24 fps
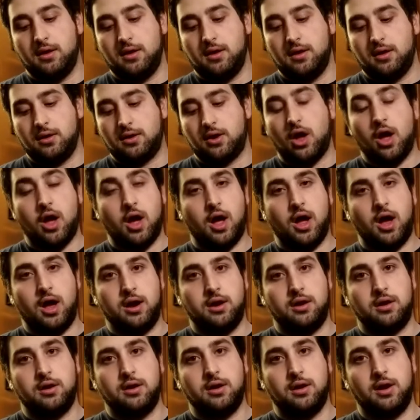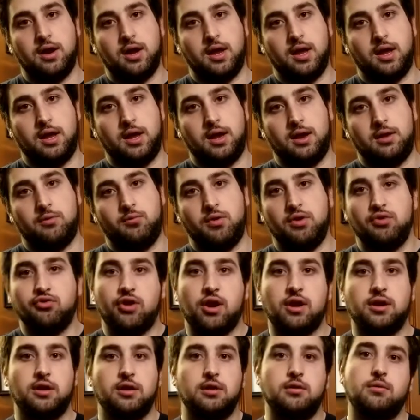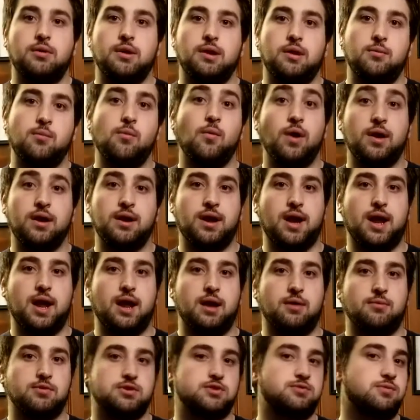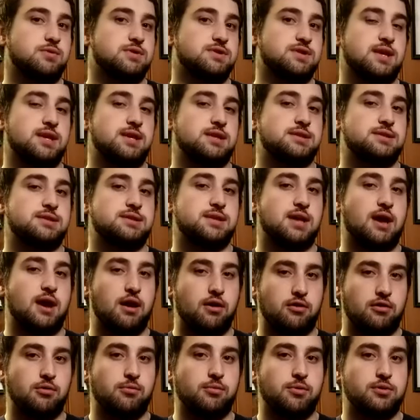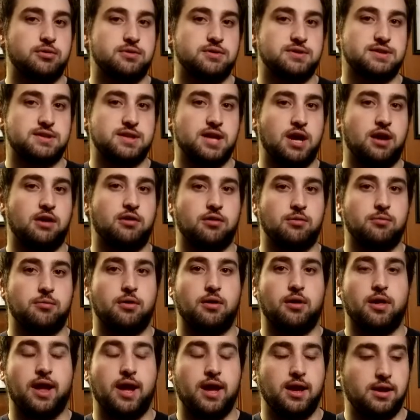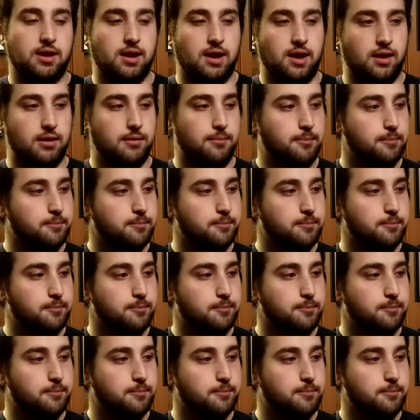con, and we tried to do it in one day, which was a terrible, terrible idea.